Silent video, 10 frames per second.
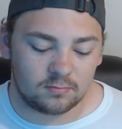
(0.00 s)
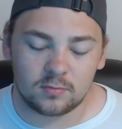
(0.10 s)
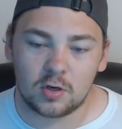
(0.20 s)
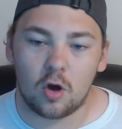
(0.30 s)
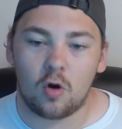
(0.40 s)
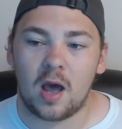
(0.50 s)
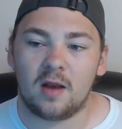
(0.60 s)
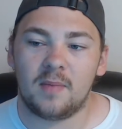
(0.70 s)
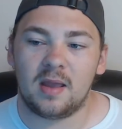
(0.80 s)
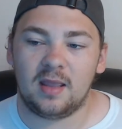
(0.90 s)
know how to
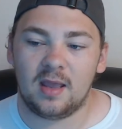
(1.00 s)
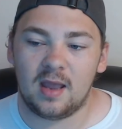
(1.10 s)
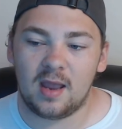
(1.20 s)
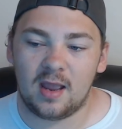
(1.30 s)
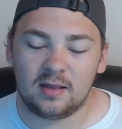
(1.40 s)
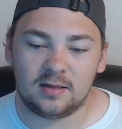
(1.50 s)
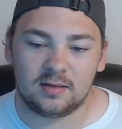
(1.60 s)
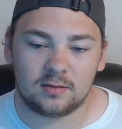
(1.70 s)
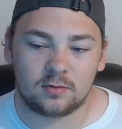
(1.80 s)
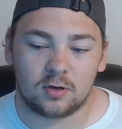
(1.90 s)
make a
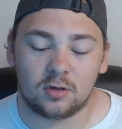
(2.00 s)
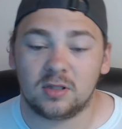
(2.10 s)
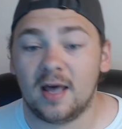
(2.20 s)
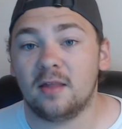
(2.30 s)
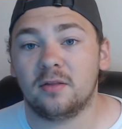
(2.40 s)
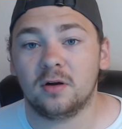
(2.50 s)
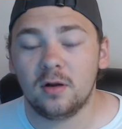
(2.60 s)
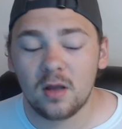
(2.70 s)
good lather,